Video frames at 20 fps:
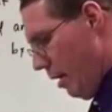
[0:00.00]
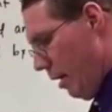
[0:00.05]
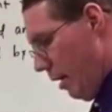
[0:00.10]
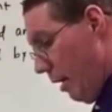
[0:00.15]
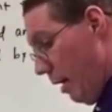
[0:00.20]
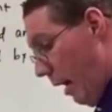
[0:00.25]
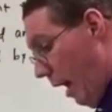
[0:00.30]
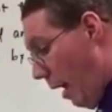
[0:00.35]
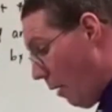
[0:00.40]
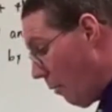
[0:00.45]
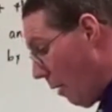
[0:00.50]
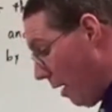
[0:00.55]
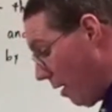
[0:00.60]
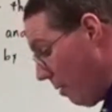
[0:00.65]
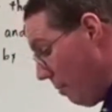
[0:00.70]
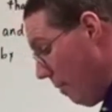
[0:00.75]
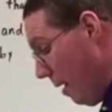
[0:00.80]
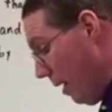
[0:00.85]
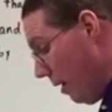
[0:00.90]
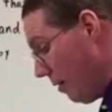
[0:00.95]
And I
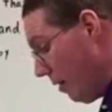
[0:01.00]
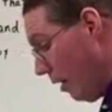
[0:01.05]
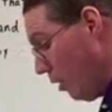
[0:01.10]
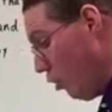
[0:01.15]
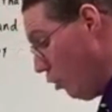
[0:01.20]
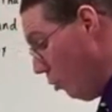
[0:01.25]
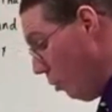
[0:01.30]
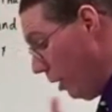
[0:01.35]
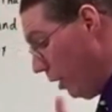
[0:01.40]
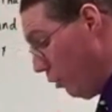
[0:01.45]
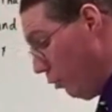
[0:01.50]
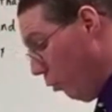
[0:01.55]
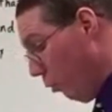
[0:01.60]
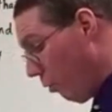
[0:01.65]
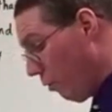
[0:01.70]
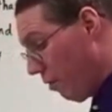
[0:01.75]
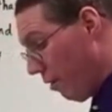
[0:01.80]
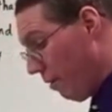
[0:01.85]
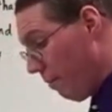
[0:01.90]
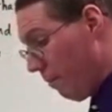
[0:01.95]
recommend that you
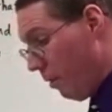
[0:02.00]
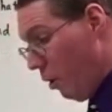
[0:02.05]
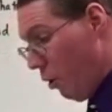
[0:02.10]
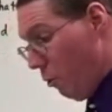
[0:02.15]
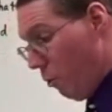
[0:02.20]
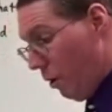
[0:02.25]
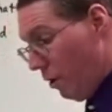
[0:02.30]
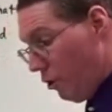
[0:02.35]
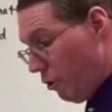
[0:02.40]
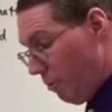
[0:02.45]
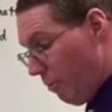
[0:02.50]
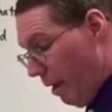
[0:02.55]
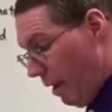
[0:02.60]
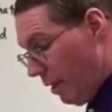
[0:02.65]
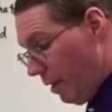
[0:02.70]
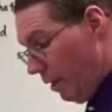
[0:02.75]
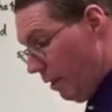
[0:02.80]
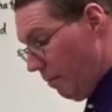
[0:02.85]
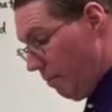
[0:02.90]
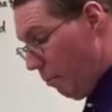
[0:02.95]
ignore them when you're
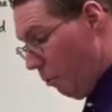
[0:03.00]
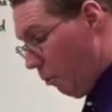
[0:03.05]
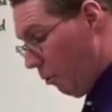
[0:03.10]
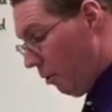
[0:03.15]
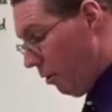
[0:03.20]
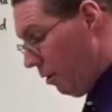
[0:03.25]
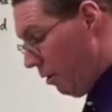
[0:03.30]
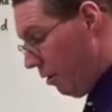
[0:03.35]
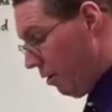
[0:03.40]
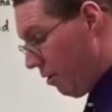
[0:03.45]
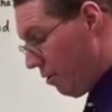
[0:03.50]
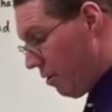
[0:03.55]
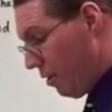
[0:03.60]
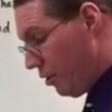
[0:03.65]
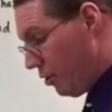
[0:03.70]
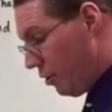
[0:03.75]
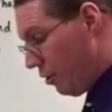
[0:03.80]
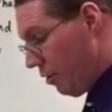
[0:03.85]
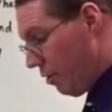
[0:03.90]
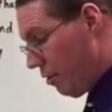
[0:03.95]
making important
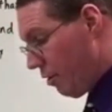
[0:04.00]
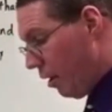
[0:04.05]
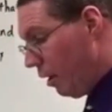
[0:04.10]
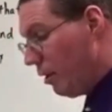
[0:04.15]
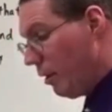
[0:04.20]
decisions,